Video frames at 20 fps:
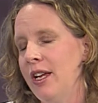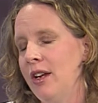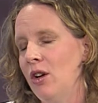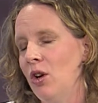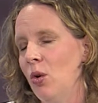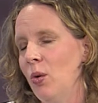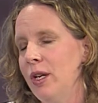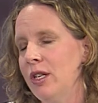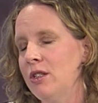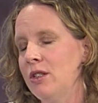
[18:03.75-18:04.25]

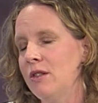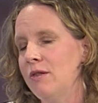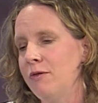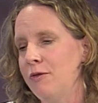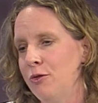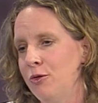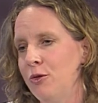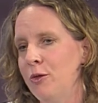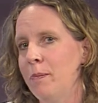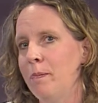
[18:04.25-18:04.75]
go into the
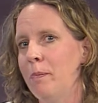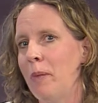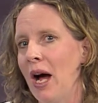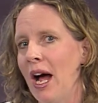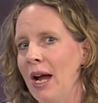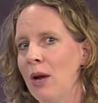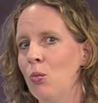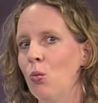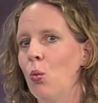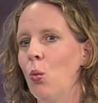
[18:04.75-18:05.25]
food
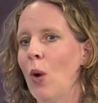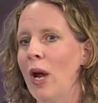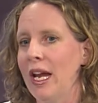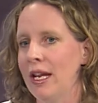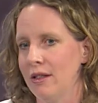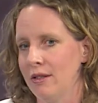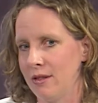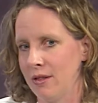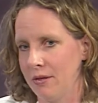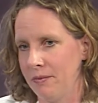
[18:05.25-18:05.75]
by
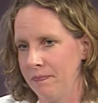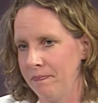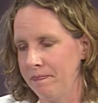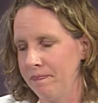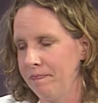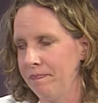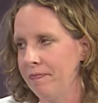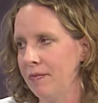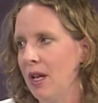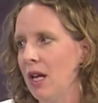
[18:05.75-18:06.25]
weight.
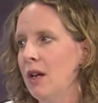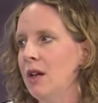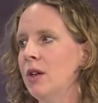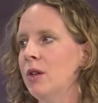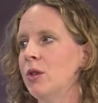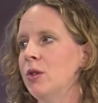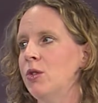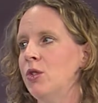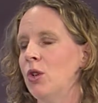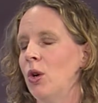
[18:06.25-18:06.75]

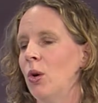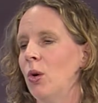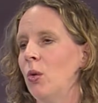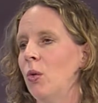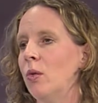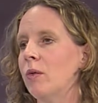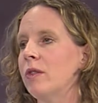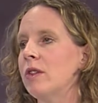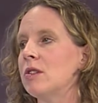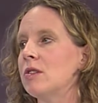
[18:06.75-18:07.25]
So
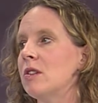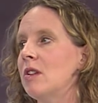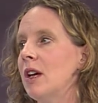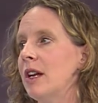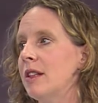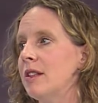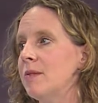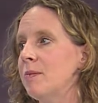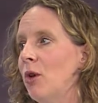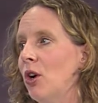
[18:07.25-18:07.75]
there's a lot
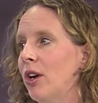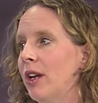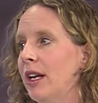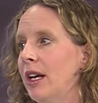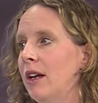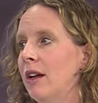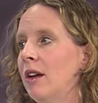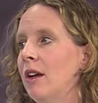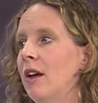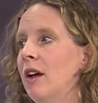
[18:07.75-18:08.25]
of this
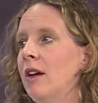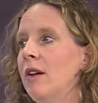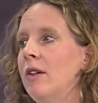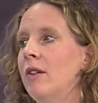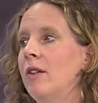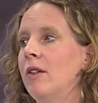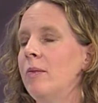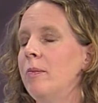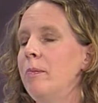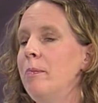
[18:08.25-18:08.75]
marketing.
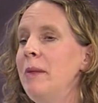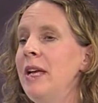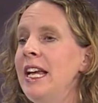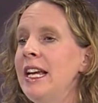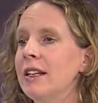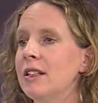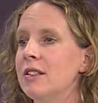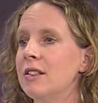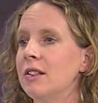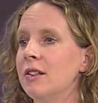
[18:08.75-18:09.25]

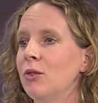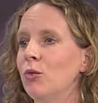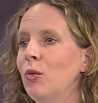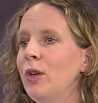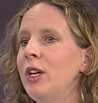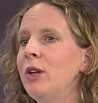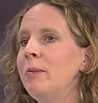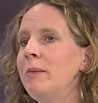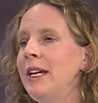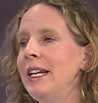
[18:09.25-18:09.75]
Meat,
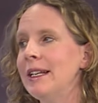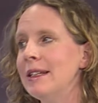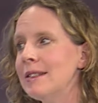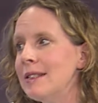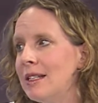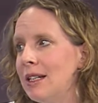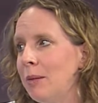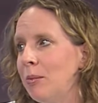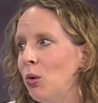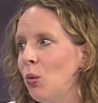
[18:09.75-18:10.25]
real meat is
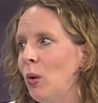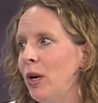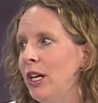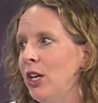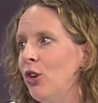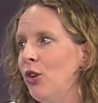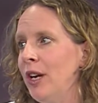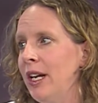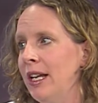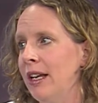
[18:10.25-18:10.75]
the number one ingredient.